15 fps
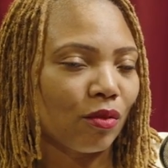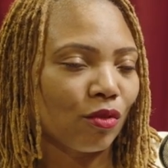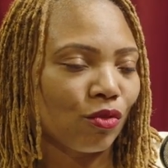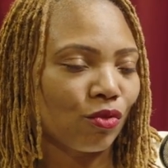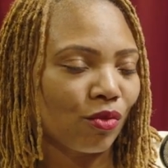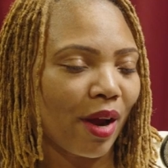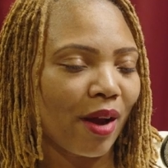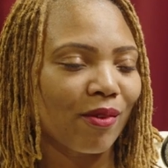
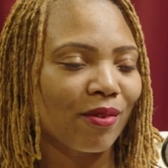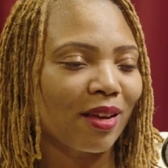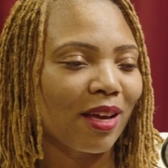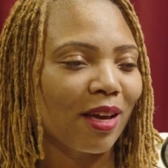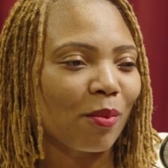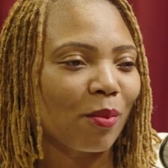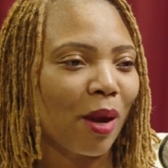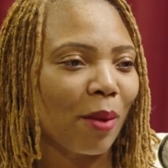drowning
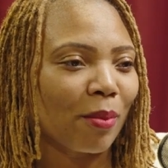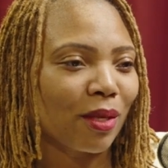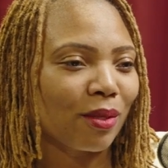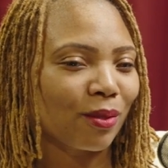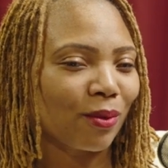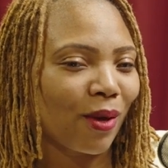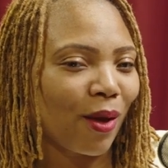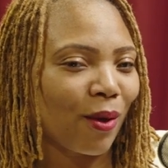in my
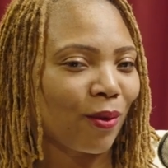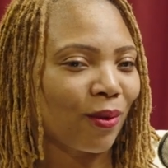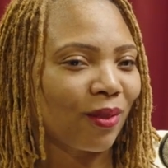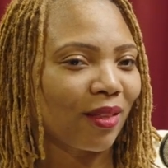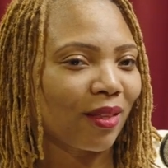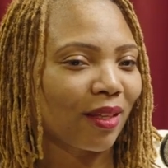mental health,